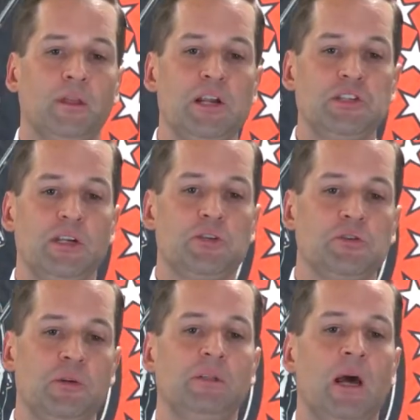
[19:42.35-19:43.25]
the legislature
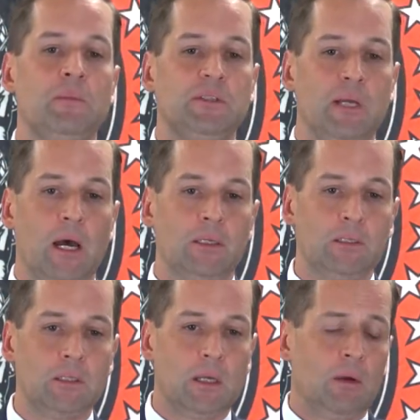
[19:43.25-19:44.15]
sometimes does,